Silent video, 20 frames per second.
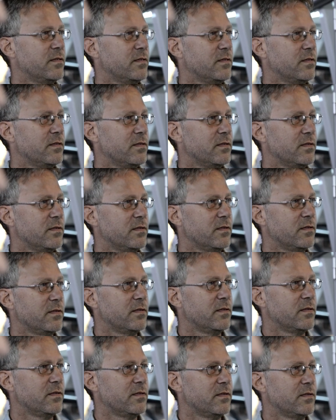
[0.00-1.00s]
we see that a
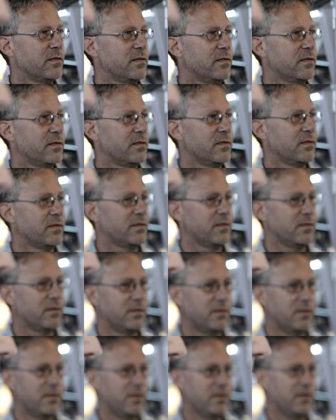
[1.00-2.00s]
robot is in need
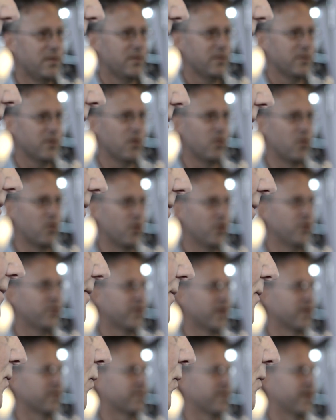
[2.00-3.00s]
of maintenance,
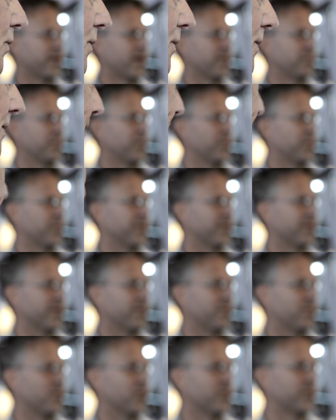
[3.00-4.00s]
or we see
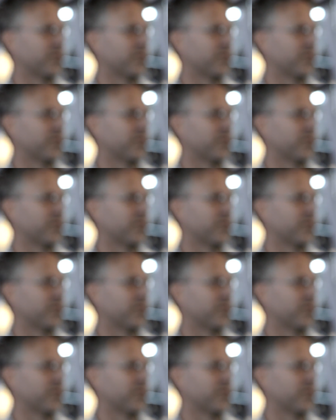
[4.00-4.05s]
that